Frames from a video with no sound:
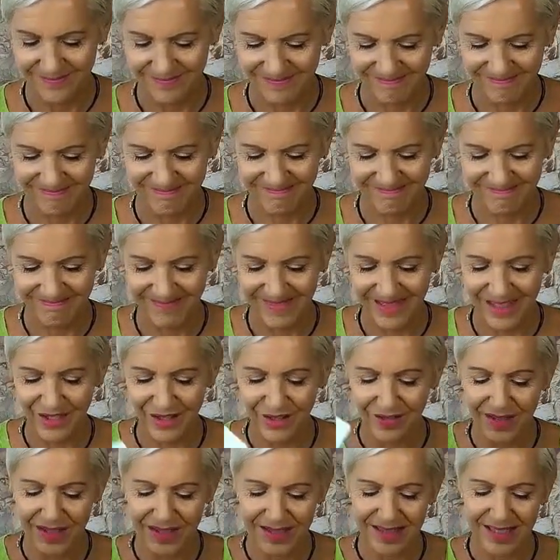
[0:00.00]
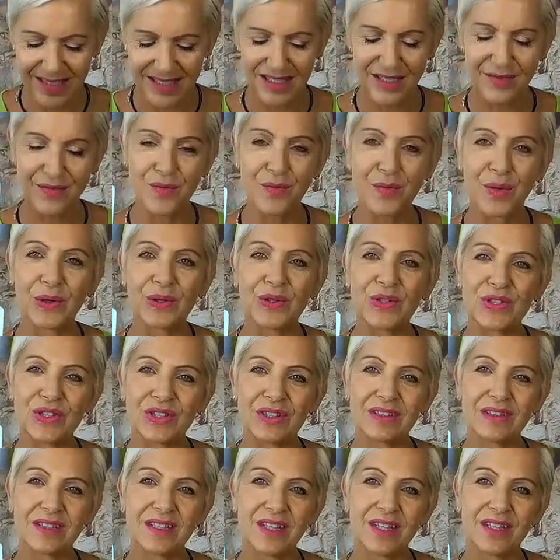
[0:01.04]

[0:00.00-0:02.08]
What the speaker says: You got the Six of Emotions.